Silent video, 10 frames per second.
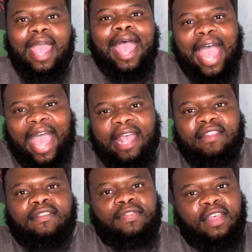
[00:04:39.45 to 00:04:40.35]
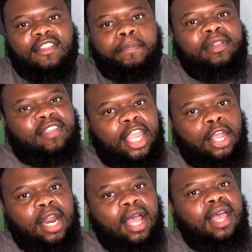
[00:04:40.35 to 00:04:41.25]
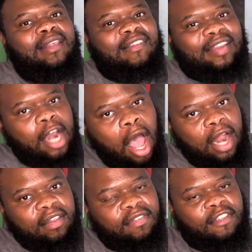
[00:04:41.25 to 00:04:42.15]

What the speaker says: has this particular slant,